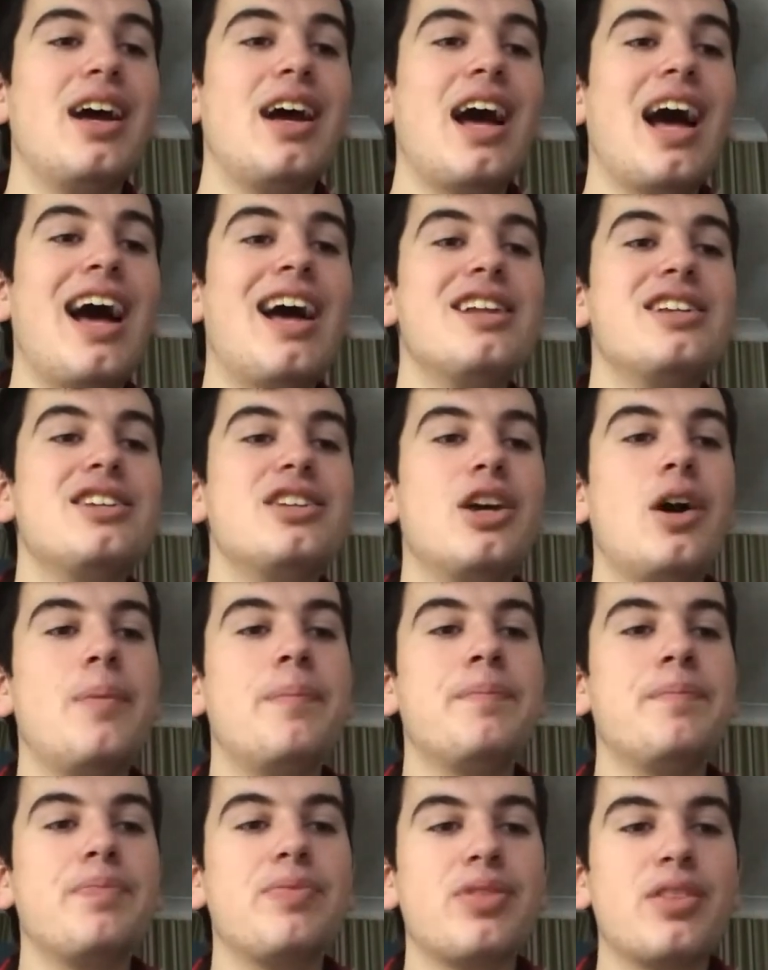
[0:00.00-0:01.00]
And
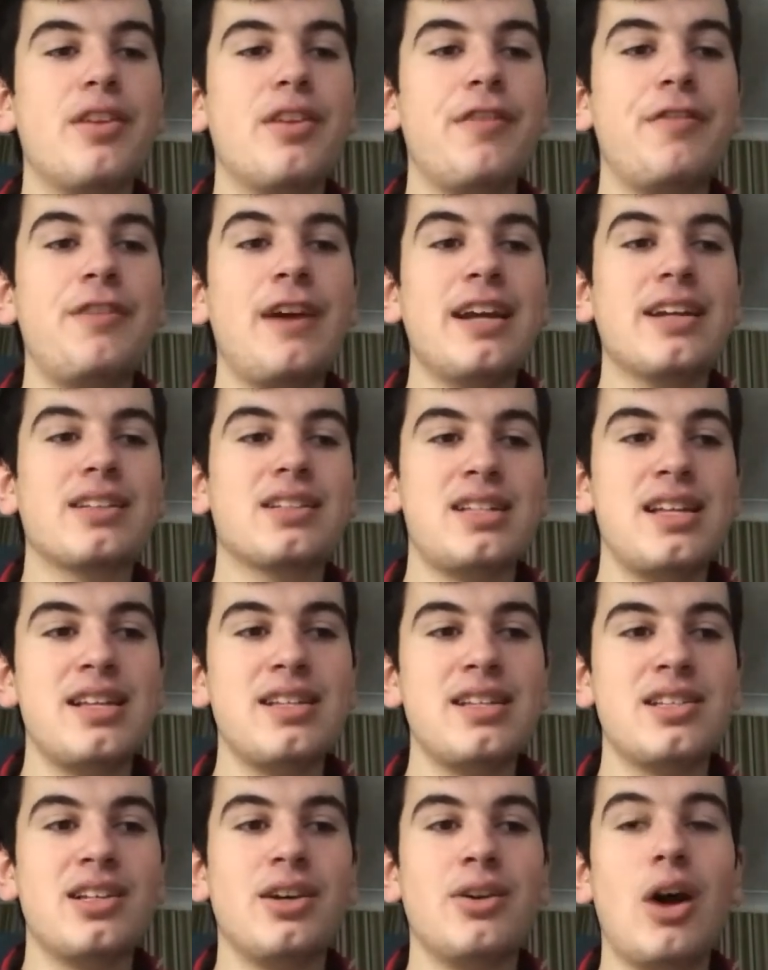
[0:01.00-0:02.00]
the fact
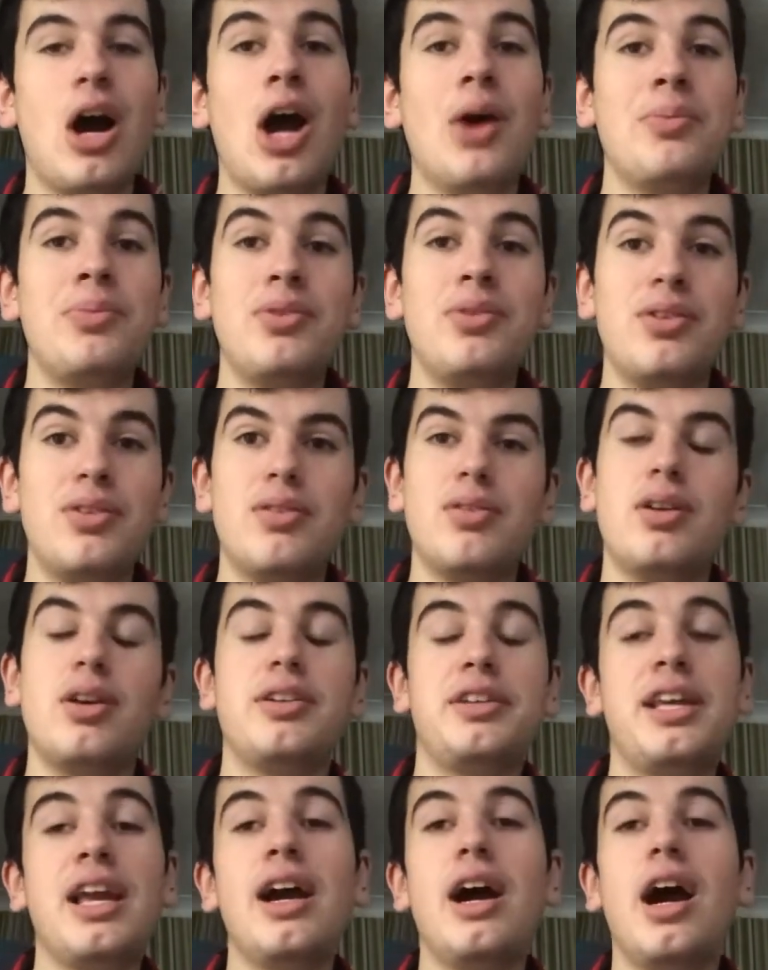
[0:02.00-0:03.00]
is, though,
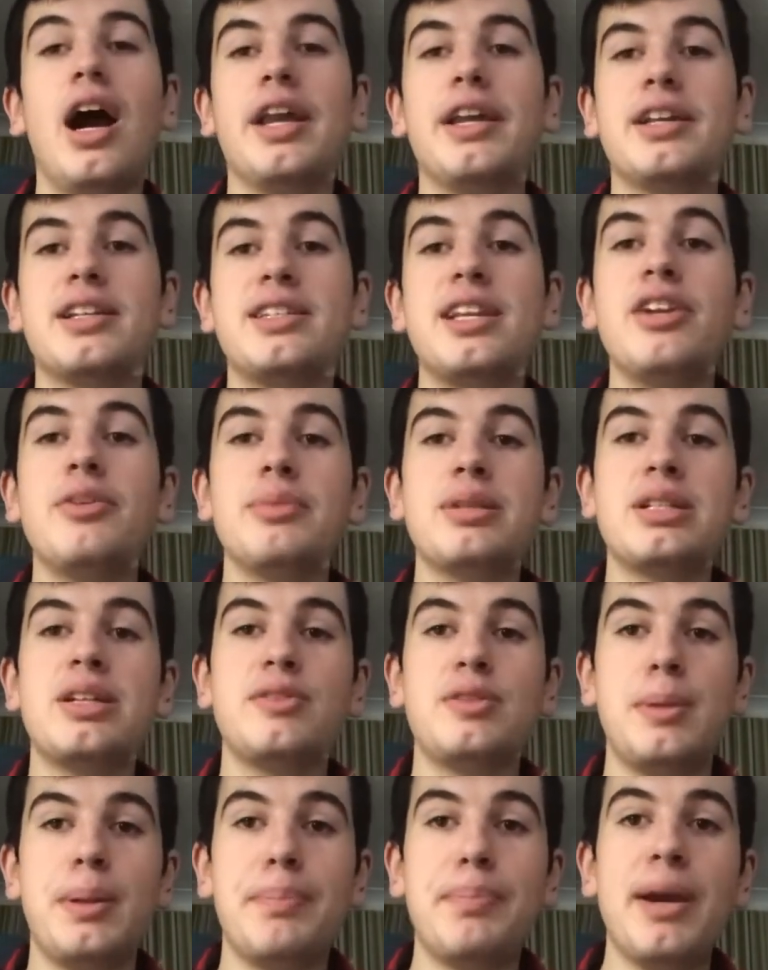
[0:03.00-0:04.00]
I consider
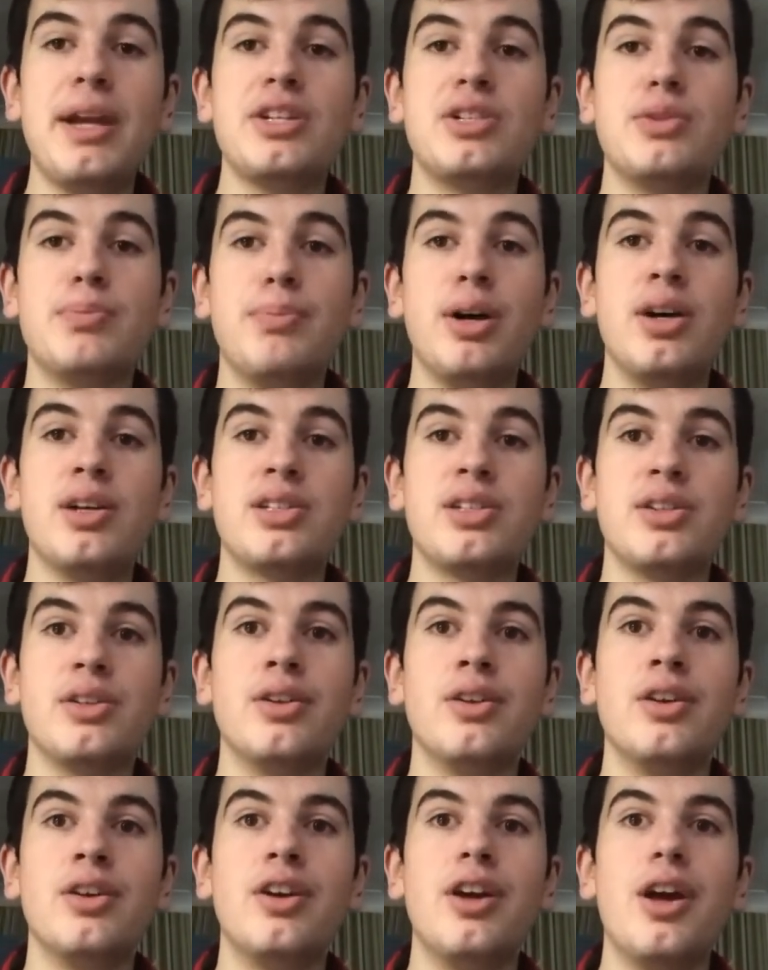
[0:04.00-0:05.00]
myself to be a patient
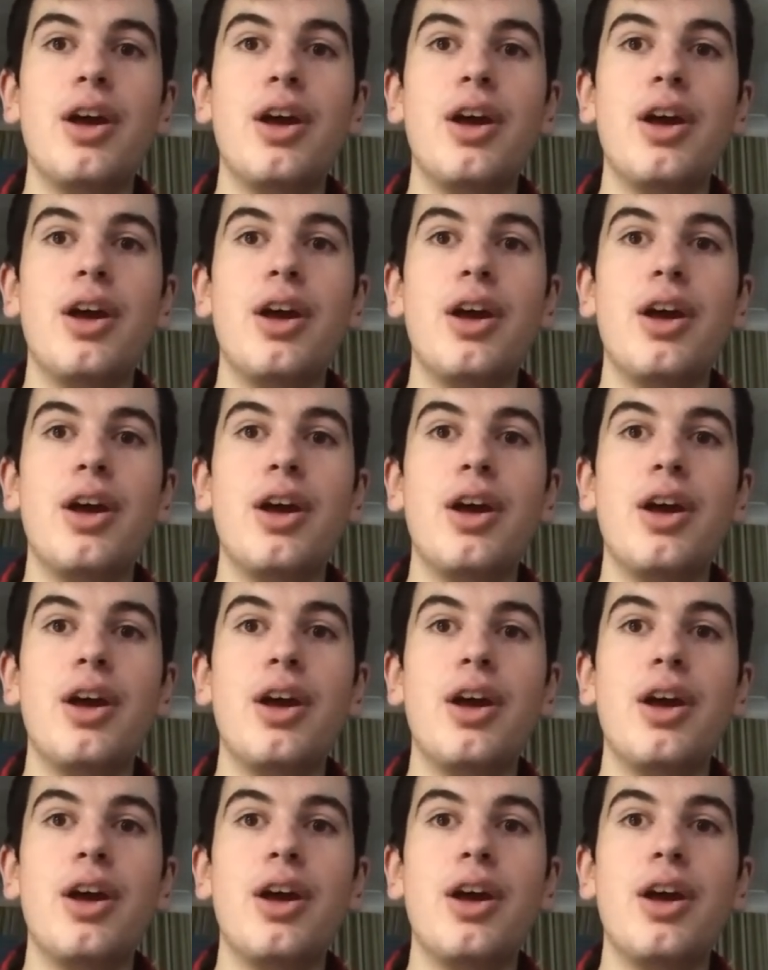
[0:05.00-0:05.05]
person,